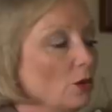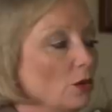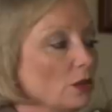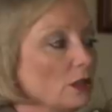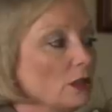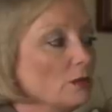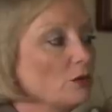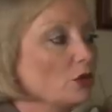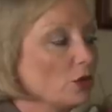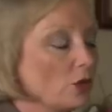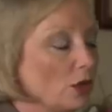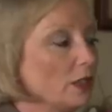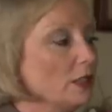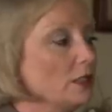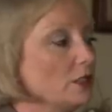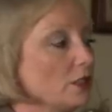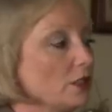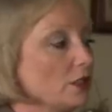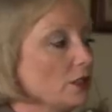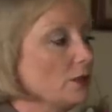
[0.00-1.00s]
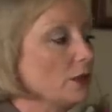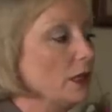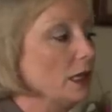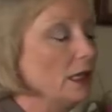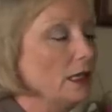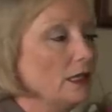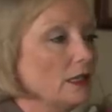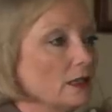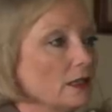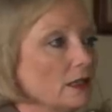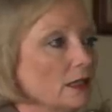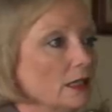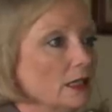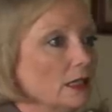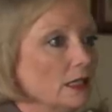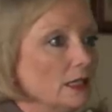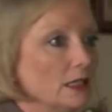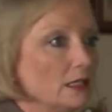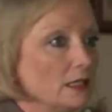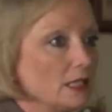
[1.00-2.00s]
What I'm trying to do here
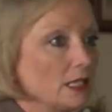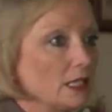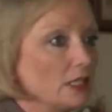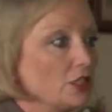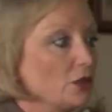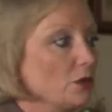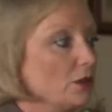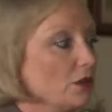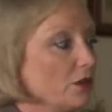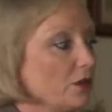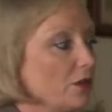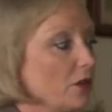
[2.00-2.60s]
is get you in the